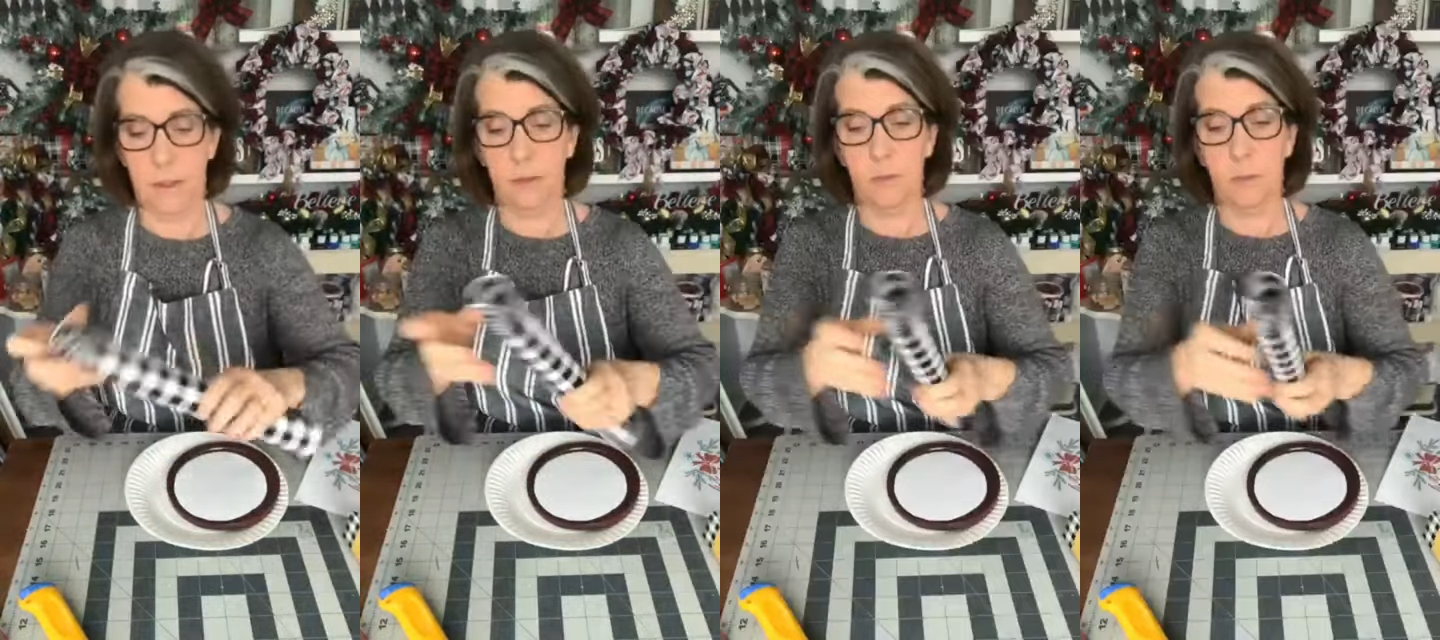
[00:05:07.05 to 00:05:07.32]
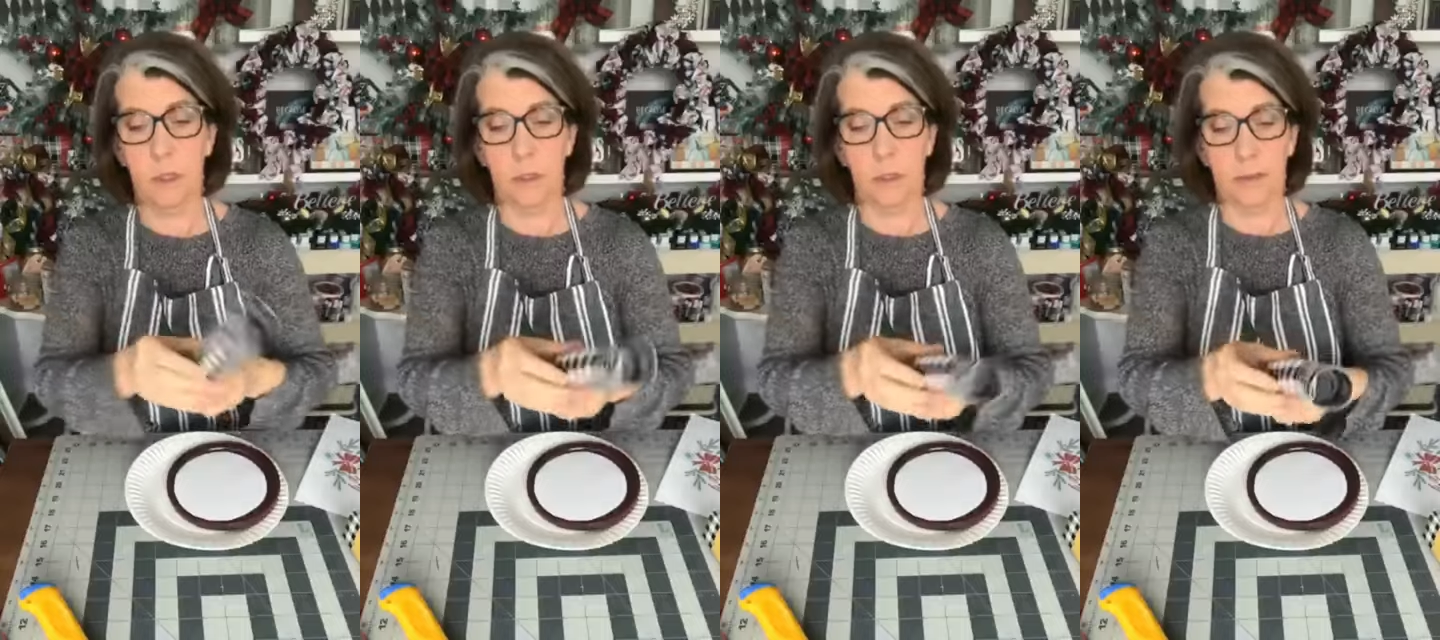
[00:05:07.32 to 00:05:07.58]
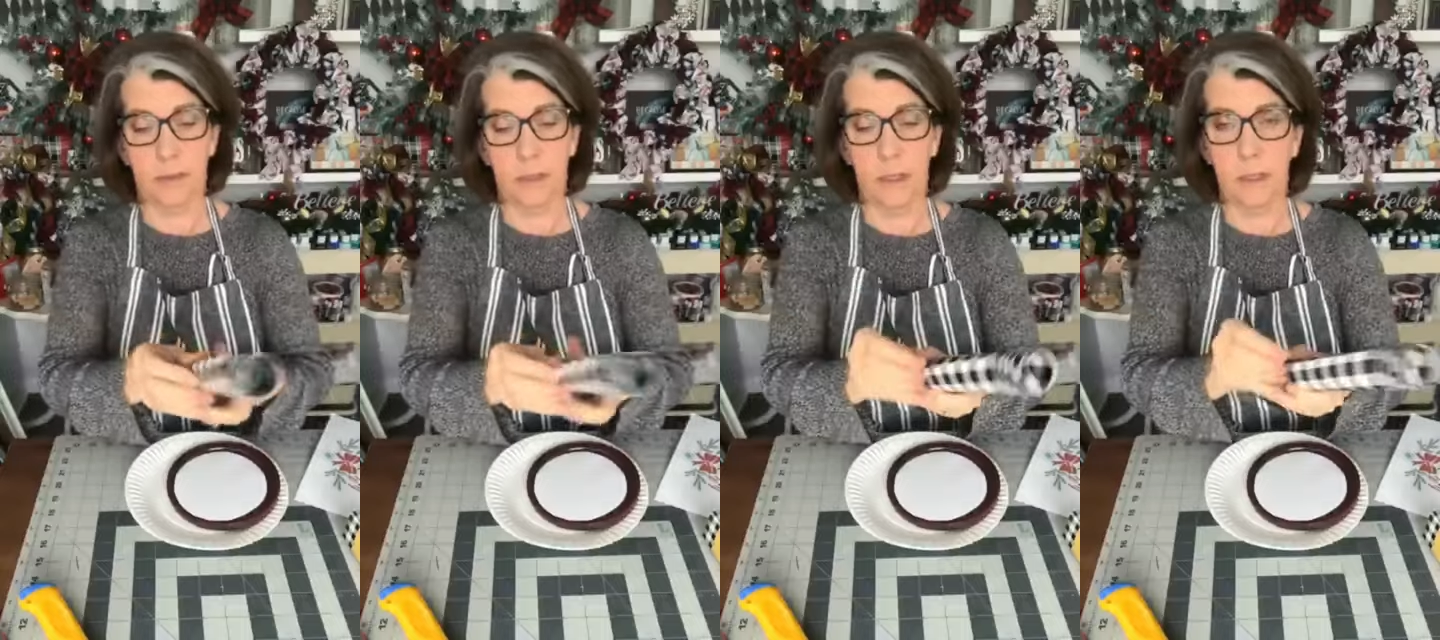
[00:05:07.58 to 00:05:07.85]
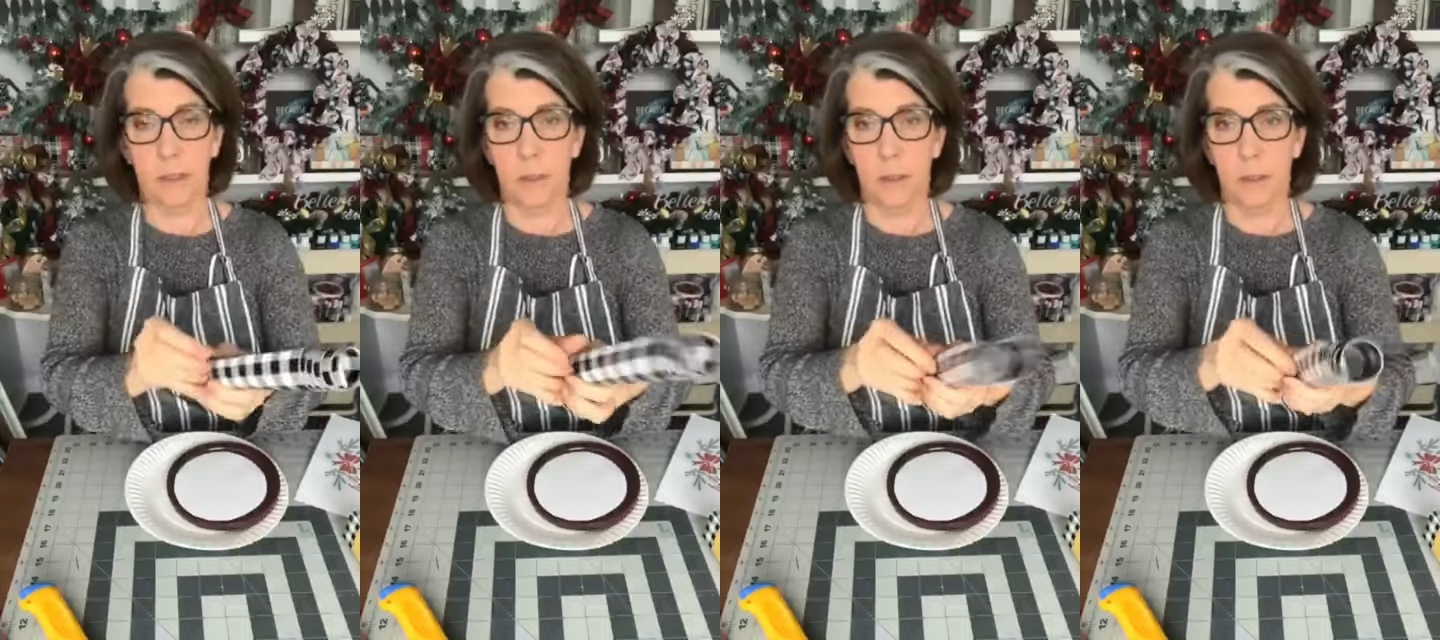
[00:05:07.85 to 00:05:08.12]
is what it looks
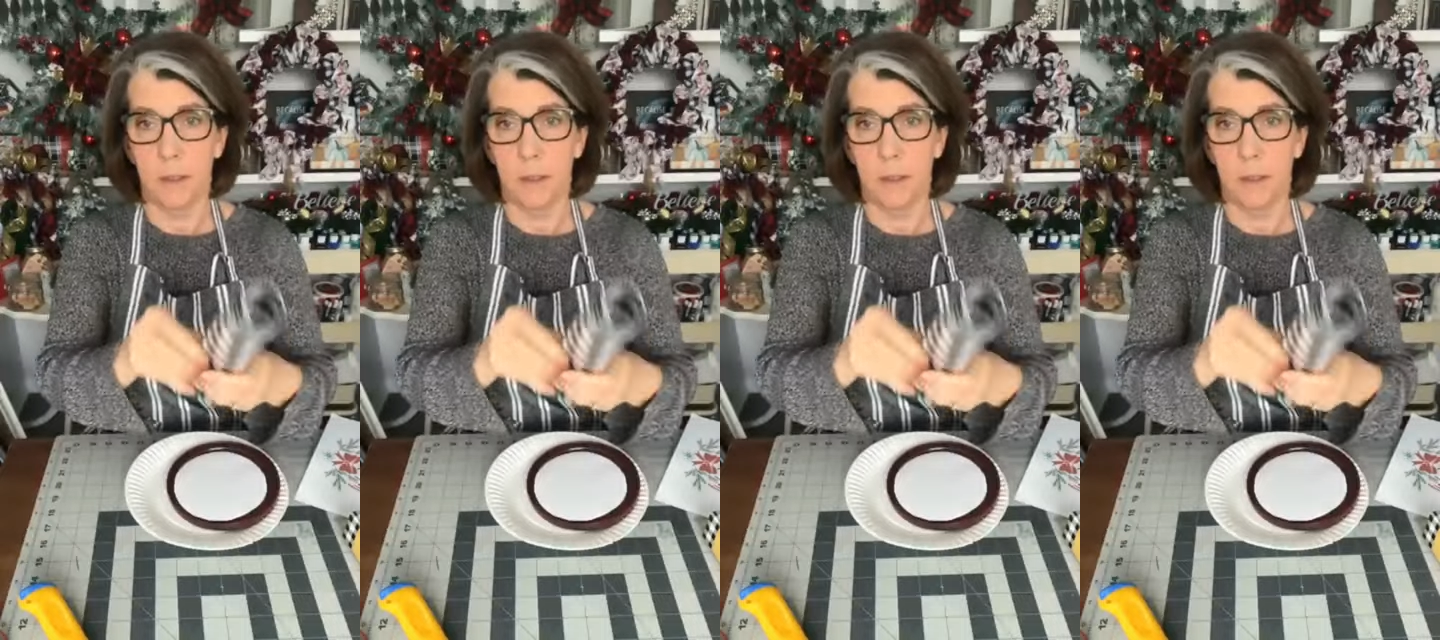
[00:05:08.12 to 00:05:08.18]
like.